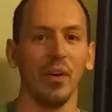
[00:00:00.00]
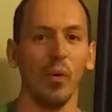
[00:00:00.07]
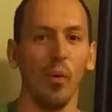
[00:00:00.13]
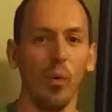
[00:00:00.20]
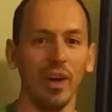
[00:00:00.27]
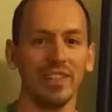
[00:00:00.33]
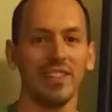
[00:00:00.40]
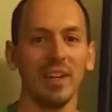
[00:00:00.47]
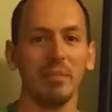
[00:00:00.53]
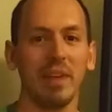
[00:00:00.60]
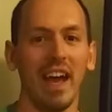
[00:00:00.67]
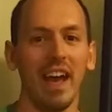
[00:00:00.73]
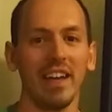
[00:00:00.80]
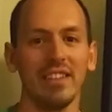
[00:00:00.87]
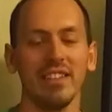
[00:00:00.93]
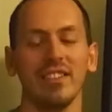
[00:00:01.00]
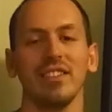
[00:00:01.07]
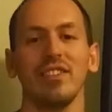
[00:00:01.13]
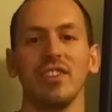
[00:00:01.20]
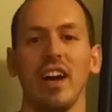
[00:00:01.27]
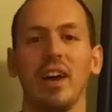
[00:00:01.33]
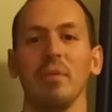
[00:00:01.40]
What's up, guys? This
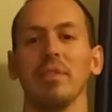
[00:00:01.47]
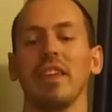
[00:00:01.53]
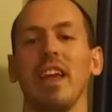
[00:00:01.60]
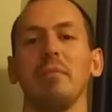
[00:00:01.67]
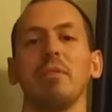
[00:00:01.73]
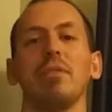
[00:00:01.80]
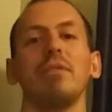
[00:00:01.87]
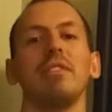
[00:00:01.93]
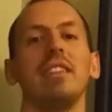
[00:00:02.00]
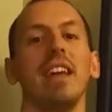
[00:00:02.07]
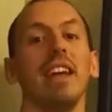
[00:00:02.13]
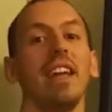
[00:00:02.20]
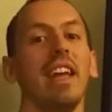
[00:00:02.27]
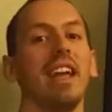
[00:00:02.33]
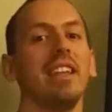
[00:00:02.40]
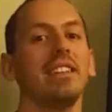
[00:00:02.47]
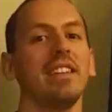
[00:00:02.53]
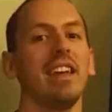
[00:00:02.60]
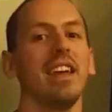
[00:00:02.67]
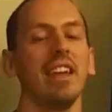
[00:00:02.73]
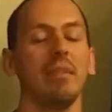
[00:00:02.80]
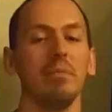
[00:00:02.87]
is John with Gaming Through Decades,
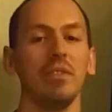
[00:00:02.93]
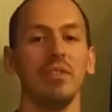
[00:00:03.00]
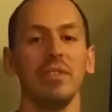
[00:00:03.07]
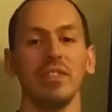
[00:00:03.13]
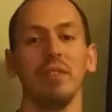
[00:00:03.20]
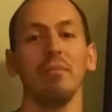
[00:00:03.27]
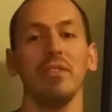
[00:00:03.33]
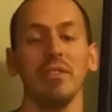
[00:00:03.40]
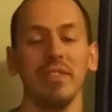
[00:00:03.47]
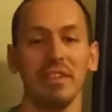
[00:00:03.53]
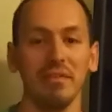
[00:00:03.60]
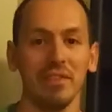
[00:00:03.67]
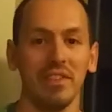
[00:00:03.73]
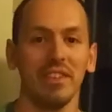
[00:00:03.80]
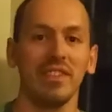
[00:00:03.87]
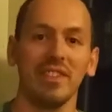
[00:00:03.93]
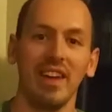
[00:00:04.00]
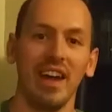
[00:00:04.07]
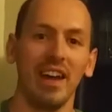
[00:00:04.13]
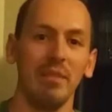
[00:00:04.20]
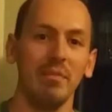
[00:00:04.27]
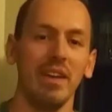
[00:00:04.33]
and I'm going to do something a little different this
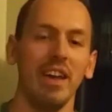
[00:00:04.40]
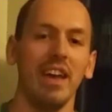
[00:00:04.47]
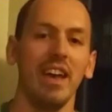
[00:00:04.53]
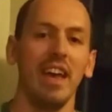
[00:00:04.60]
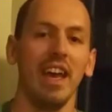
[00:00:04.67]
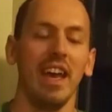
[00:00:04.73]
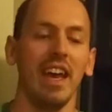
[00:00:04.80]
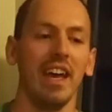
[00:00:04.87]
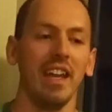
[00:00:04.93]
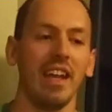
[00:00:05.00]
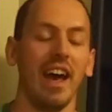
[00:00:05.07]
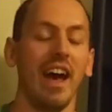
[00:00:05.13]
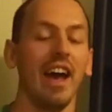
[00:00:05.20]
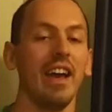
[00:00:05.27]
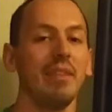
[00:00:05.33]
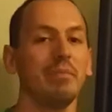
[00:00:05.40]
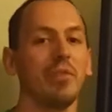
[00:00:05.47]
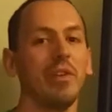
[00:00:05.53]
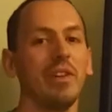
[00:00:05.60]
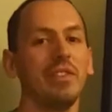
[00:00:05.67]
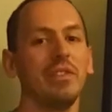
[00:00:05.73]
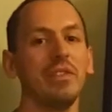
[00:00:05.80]
time, and I'm
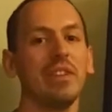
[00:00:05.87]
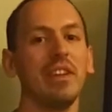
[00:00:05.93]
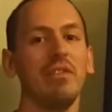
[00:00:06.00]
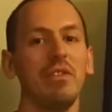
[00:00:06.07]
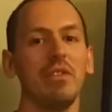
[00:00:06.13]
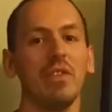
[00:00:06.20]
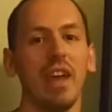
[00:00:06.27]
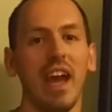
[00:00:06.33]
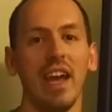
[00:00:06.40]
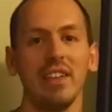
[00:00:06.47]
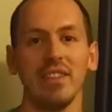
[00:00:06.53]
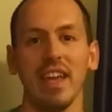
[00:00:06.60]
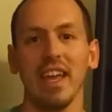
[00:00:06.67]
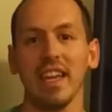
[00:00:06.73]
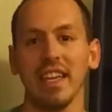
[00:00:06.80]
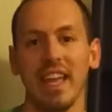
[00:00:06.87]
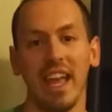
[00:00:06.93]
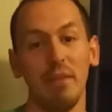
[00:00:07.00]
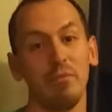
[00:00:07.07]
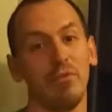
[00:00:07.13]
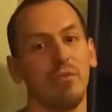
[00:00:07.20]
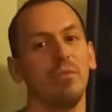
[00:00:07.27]
going to give you guys a
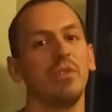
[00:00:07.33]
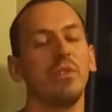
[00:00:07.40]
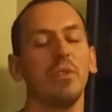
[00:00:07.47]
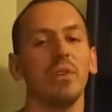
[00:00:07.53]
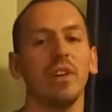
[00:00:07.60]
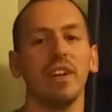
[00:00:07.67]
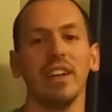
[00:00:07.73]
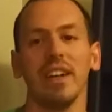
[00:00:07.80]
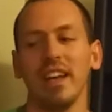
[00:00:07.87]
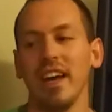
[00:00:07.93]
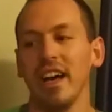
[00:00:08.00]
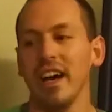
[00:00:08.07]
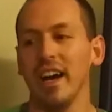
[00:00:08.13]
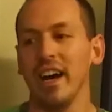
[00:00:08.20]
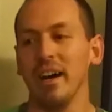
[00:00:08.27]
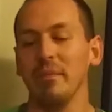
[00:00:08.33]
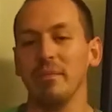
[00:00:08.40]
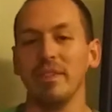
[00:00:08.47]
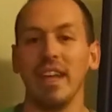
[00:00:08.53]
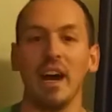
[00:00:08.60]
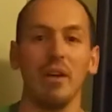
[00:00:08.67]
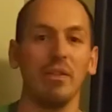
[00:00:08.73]
game room tour.
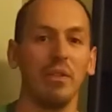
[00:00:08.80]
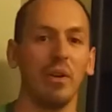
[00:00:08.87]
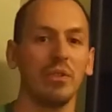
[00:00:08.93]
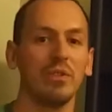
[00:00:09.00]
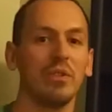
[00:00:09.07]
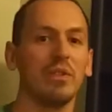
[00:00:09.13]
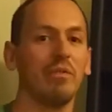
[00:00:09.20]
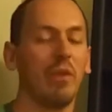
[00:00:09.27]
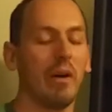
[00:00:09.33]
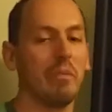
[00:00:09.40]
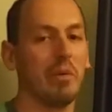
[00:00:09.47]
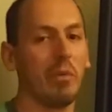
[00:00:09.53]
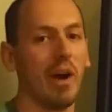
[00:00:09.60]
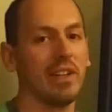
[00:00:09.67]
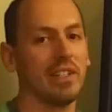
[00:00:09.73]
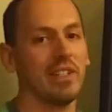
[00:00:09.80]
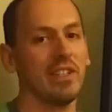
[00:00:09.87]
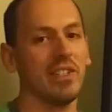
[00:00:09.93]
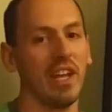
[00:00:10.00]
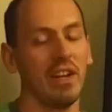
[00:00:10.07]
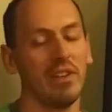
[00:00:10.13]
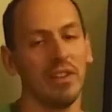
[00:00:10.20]
Now, those who have been watching
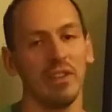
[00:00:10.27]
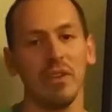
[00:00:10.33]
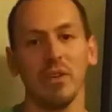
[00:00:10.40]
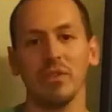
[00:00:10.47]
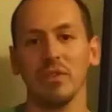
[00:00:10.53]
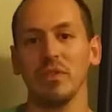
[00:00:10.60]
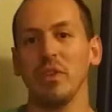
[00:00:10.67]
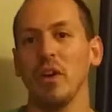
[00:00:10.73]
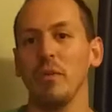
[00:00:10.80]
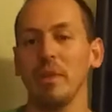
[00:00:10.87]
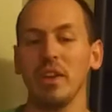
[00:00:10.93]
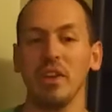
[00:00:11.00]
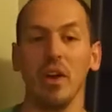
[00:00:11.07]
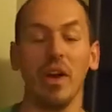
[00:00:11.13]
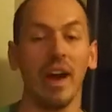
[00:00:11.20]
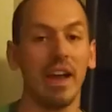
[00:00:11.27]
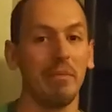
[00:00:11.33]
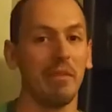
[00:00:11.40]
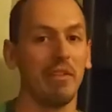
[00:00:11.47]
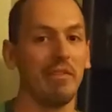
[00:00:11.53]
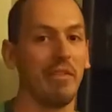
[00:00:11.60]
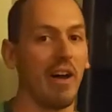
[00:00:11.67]
the channel and those who know me know I
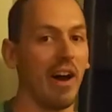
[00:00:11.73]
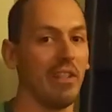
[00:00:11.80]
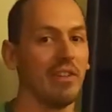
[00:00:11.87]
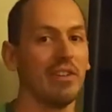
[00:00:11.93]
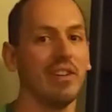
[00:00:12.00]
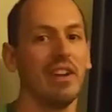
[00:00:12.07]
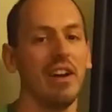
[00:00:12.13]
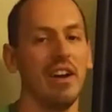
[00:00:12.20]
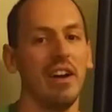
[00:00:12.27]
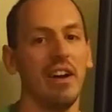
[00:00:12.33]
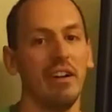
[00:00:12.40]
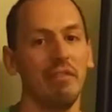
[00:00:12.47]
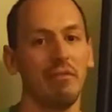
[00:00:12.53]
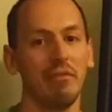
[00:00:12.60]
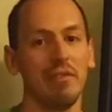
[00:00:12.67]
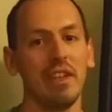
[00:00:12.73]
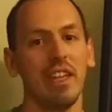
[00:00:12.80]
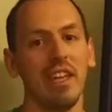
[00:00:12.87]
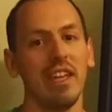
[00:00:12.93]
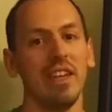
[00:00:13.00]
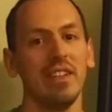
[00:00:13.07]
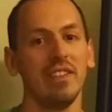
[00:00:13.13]
am a father of 3
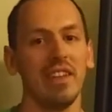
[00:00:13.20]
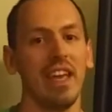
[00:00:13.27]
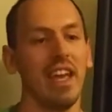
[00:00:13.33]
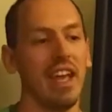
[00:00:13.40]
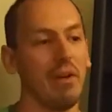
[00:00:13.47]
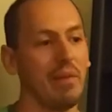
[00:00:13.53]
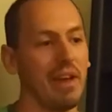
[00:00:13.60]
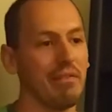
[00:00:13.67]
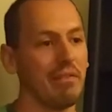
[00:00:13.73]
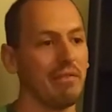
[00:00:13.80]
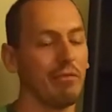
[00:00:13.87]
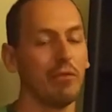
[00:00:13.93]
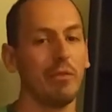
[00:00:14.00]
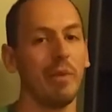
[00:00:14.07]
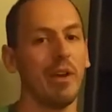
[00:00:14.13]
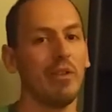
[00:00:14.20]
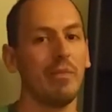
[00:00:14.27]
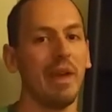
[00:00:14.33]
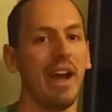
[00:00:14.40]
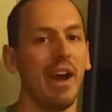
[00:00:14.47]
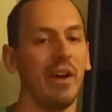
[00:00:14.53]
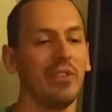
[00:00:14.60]
kids, and we have a 4-bedroom
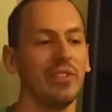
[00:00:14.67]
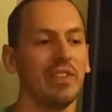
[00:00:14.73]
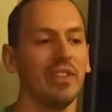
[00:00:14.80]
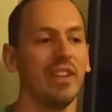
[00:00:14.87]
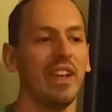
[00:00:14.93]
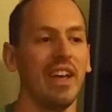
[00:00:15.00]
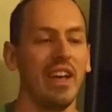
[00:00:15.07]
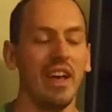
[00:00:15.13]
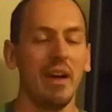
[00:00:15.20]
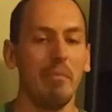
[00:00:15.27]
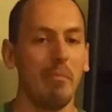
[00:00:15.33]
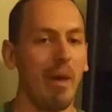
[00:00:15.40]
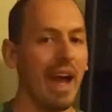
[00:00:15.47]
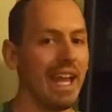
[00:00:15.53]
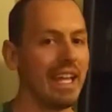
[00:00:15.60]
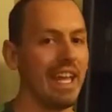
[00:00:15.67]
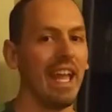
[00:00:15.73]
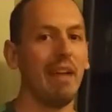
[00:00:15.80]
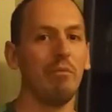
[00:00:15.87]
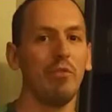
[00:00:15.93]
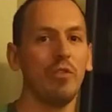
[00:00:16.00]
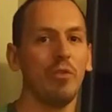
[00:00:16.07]
house, and my
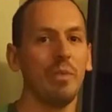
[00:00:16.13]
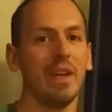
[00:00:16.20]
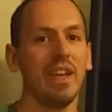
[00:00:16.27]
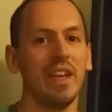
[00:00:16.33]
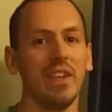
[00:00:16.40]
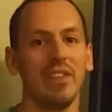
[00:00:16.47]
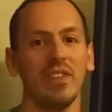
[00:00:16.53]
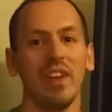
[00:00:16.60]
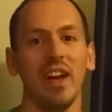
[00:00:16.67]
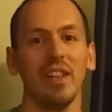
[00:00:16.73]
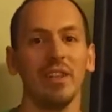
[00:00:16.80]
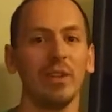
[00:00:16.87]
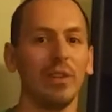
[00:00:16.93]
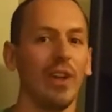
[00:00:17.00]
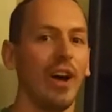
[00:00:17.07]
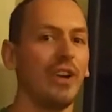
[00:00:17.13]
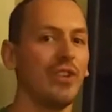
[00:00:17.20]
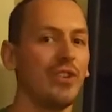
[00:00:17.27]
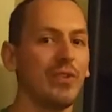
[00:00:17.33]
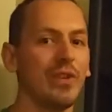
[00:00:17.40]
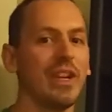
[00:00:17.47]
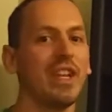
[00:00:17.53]
game room is a little
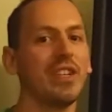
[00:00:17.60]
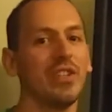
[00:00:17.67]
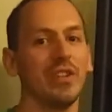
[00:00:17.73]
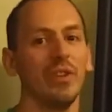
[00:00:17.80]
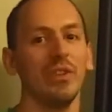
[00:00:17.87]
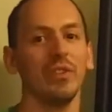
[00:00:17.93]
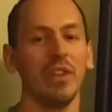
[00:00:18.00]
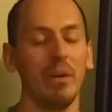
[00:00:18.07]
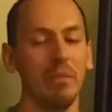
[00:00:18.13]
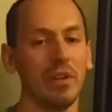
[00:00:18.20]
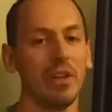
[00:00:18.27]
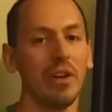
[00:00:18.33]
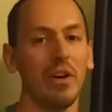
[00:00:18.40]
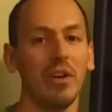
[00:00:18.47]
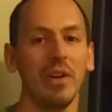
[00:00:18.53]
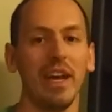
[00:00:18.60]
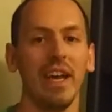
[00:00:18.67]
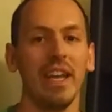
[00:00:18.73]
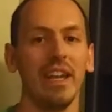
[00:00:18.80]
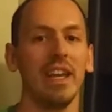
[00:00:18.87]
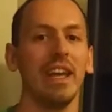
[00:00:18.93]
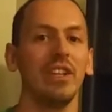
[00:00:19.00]
untraditional. So I'm going to go
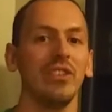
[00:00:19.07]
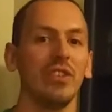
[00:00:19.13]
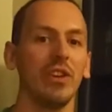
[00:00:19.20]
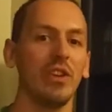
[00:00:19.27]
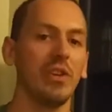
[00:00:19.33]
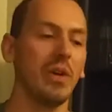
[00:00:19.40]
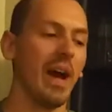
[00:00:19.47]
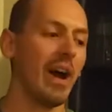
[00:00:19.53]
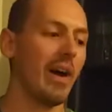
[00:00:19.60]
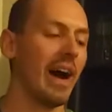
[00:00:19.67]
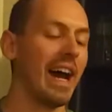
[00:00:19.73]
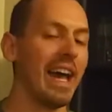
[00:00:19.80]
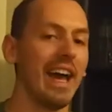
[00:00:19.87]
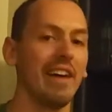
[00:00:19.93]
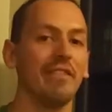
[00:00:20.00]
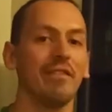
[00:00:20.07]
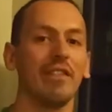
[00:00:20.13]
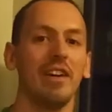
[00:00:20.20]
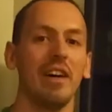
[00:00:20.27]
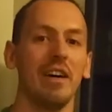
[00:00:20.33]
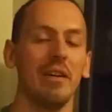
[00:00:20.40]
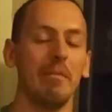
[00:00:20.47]
ahead and show you how I have
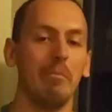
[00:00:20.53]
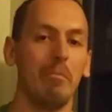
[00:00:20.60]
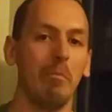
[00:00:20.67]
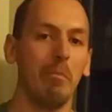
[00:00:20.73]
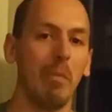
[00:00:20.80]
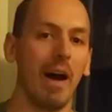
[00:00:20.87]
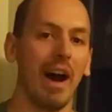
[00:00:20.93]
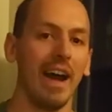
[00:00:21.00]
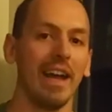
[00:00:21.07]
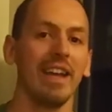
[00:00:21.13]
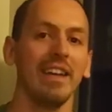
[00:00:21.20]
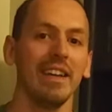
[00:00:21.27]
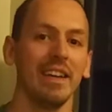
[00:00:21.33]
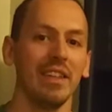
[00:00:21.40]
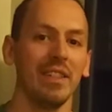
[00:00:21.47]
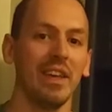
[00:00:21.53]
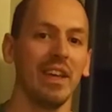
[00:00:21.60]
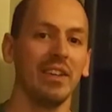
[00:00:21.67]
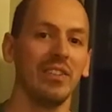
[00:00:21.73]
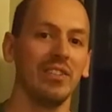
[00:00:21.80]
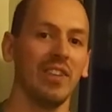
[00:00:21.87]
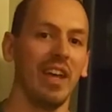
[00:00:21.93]
my
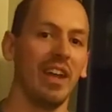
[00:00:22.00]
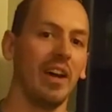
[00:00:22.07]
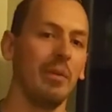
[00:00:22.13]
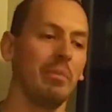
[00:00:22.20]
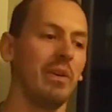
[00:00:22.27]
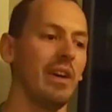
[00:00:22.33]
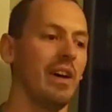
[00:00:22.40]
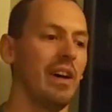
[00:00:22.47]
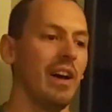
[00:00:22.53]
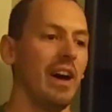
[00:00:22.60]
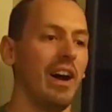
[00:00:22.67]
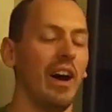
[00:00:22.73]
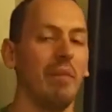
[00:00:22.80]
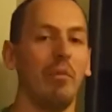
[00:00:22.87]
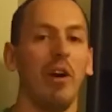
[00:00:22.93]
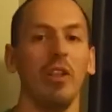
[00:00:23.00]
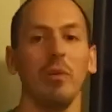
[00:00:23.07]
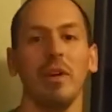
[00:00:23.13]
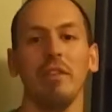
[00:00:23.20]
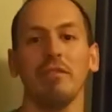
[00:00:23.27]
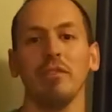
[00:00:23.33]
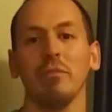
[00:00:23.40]
things set up, all the
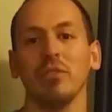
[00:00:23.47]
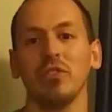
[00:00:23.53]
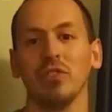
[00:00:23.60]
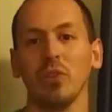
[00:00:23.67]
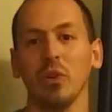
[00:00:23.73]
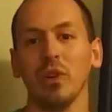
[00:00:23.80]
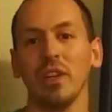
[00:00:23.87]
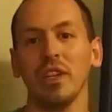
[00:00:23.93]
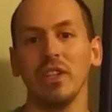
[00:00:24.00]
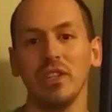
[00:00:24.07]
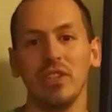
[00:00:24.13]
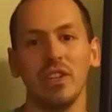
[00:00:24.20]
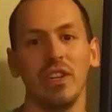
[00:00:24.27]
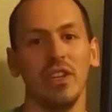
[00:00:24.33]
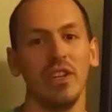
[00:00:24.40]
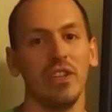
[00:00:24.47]
way from storage